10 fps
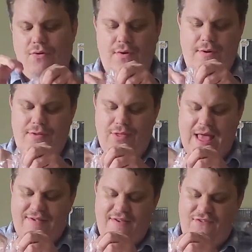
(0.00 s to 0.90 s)
or
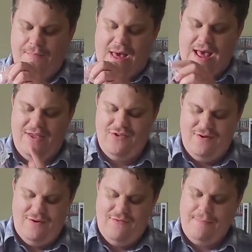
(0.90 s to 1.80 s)
less if you buy
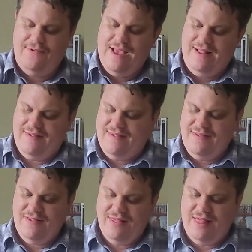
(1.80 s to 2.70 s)
through a website
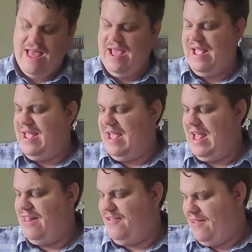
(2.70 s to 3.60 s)
like
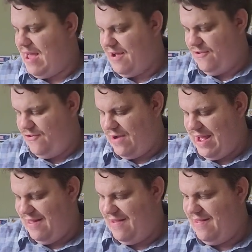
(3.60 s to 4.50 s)
in-stock
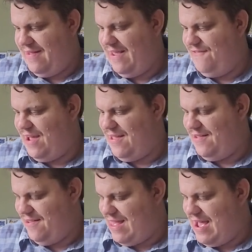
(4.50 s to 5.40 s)
trades. Let's see if I can
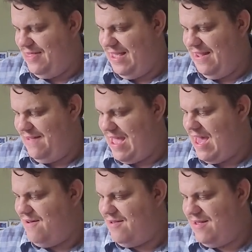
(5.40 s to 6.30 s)
slide these
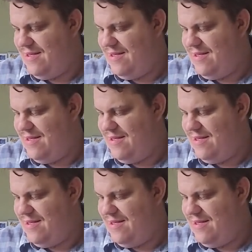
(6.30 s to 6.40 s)
out.